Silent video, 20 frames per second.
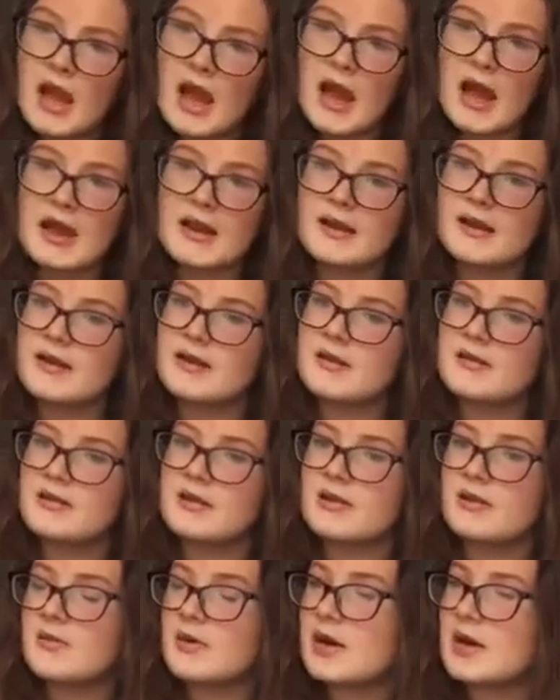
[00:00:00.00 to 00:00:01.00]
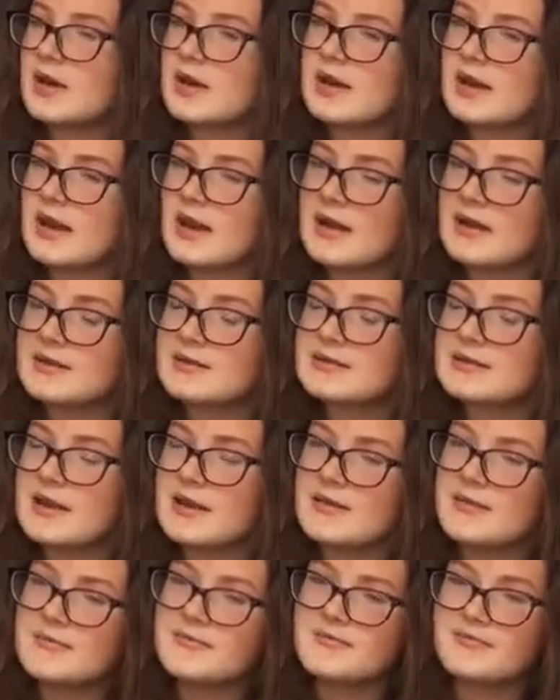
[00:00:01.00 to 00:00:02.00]
and they're not working again,
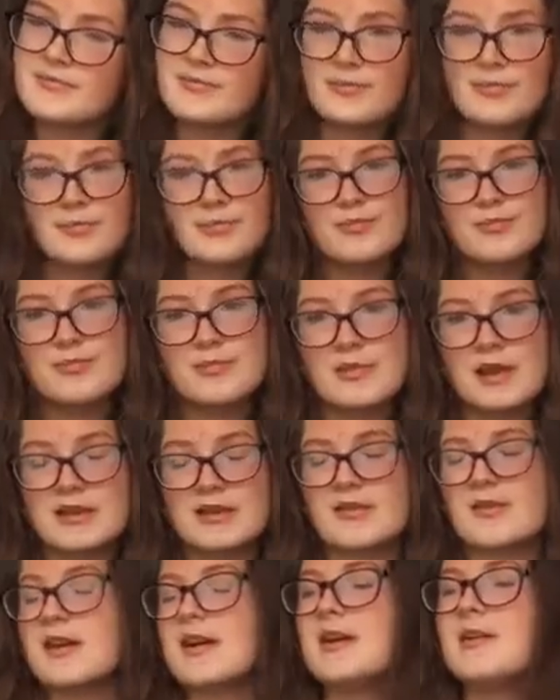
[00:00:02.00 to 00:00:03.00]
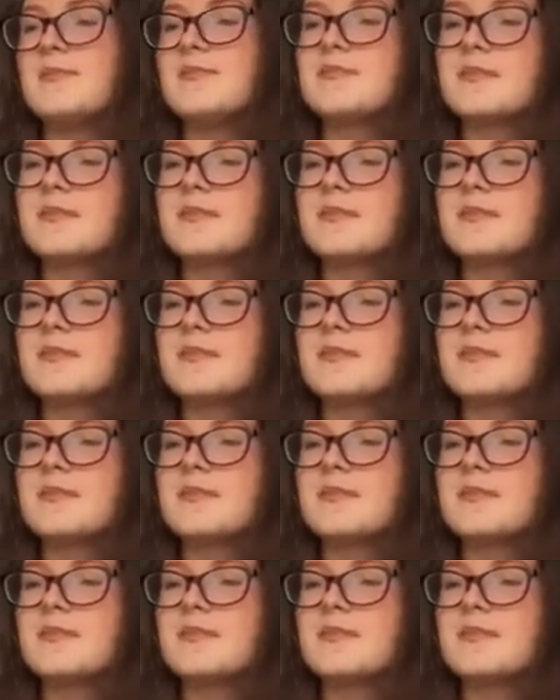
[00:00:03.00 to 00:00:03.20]
so that's great.